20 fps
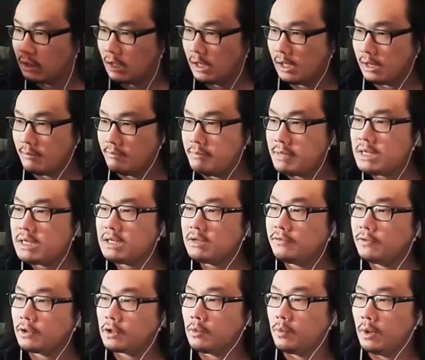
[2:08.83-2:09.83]
a uh,
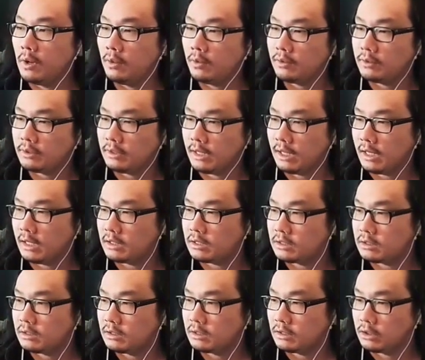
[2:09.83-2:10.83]
meaningful quote that
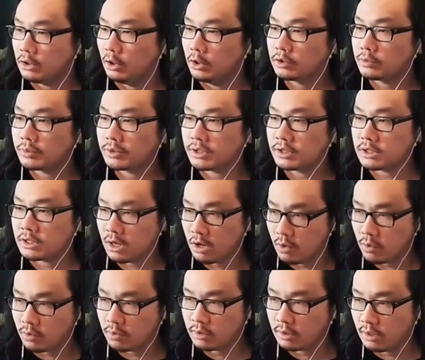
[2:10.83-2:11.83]
goes with the
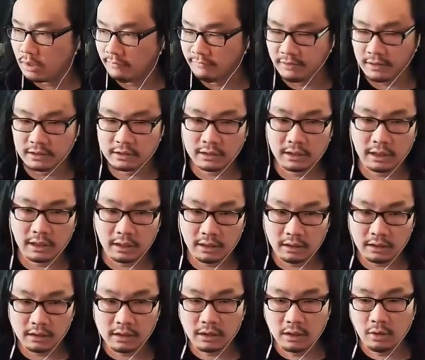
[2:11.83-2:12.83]
tone of it, and
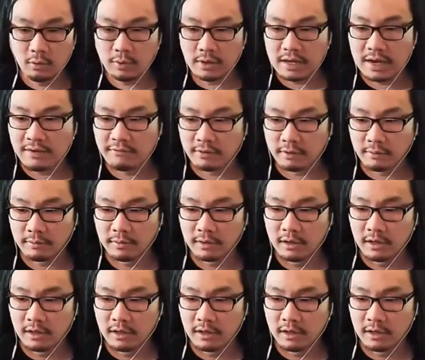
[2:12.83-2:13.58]
you know, we have a